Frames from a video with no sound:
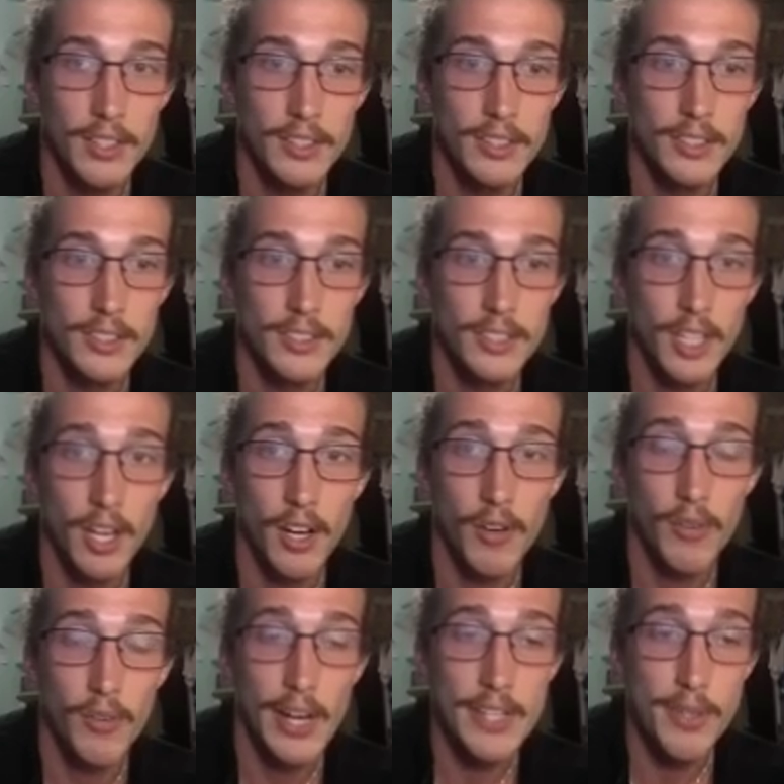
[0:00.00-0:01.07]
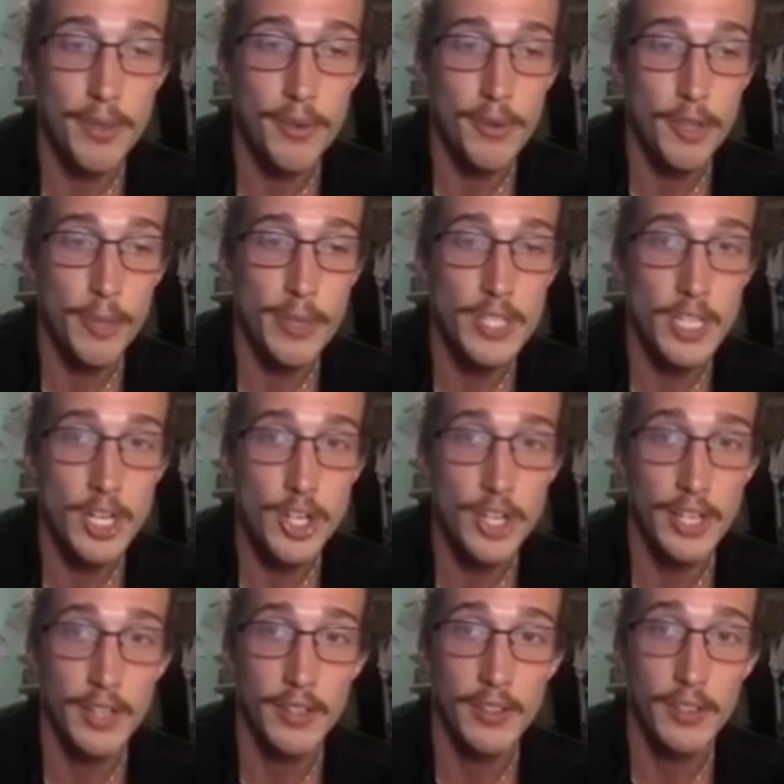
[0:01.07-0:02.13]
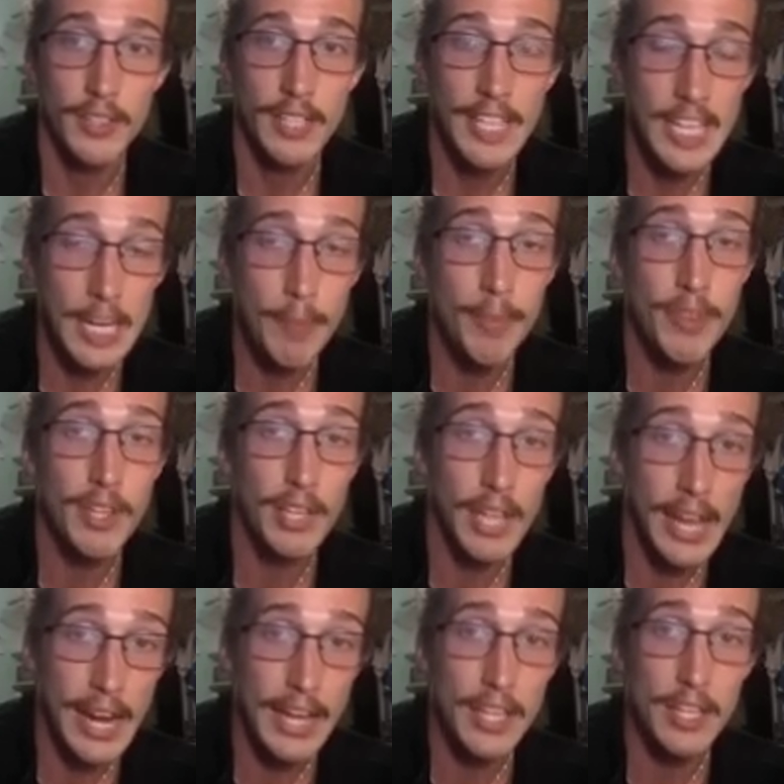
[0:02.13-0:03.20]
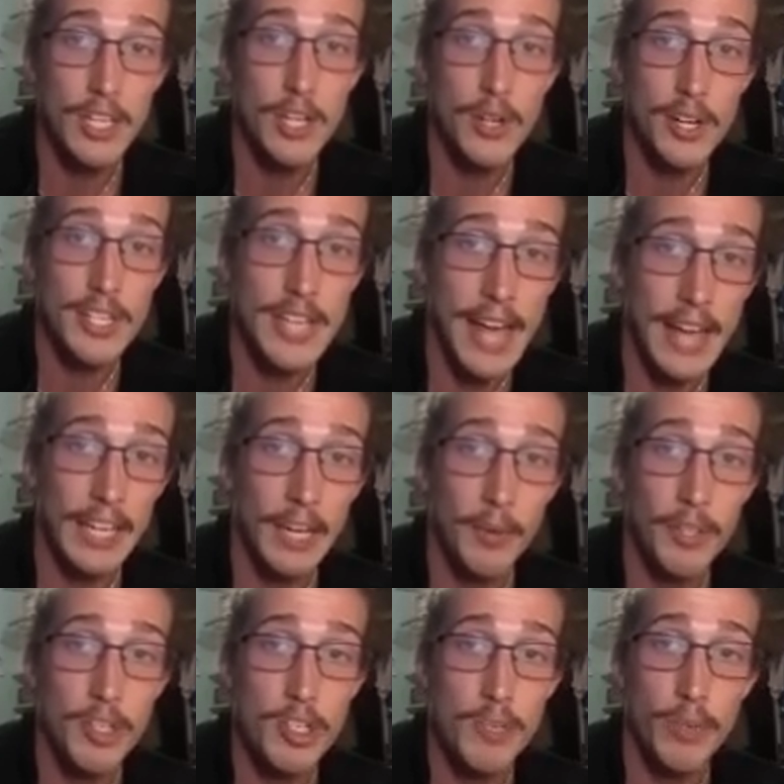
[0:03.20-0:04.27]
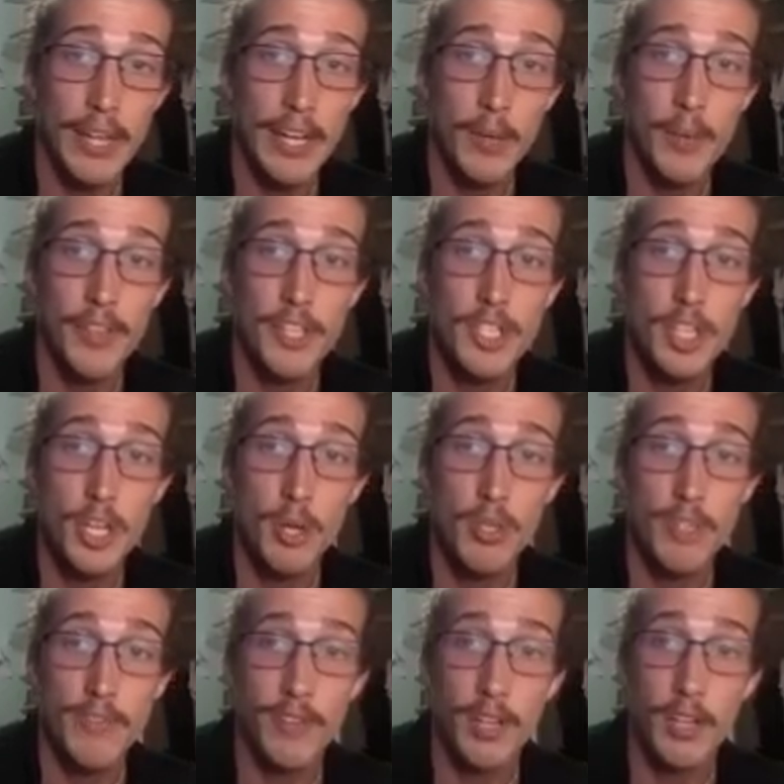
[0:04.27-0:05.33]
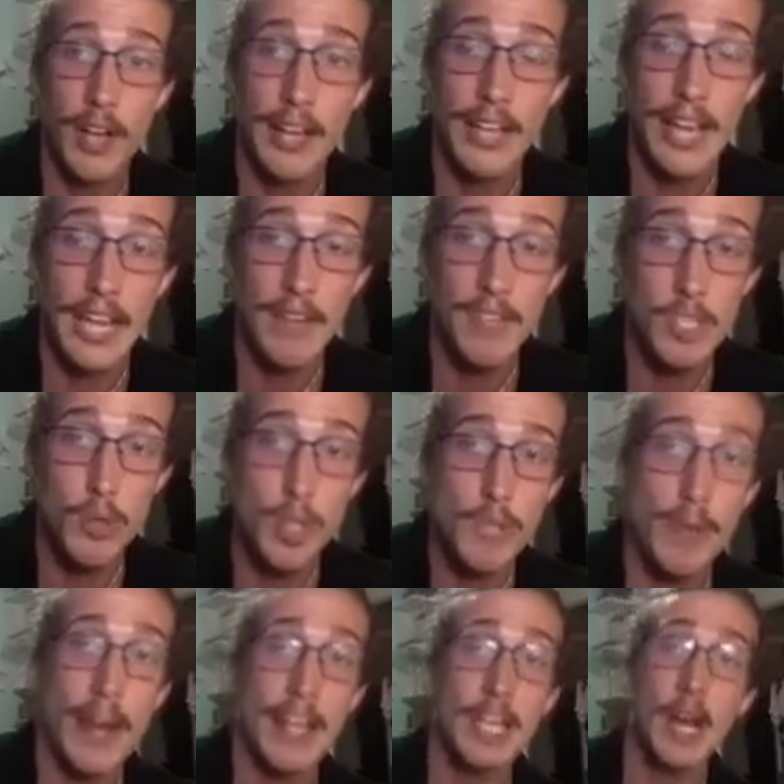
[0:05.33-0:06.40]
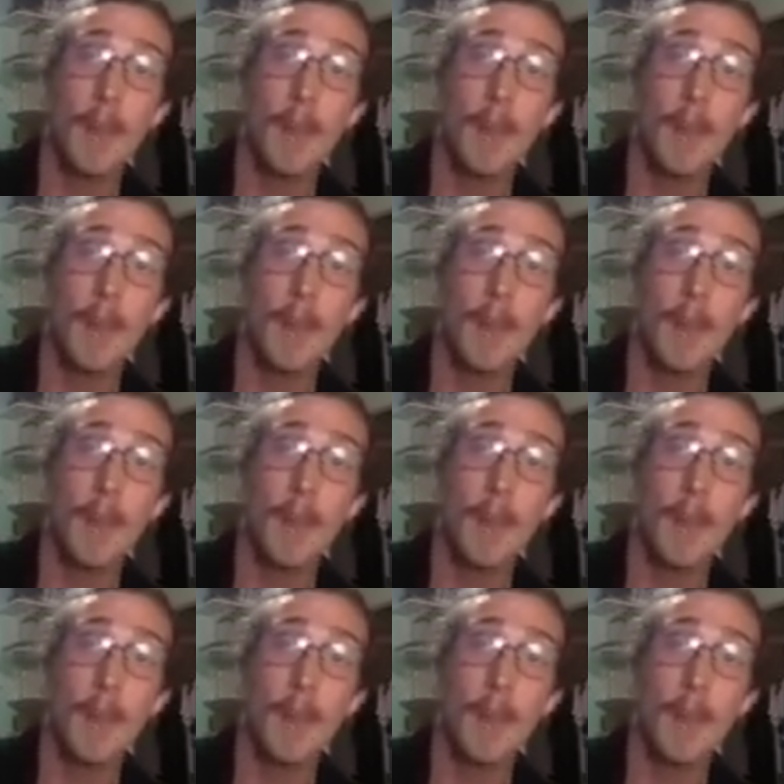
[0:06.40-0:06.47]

So, wrestle through the position. Keep the leg that you're attacking when you Spladle with. It's useful. I can't even switch, but I come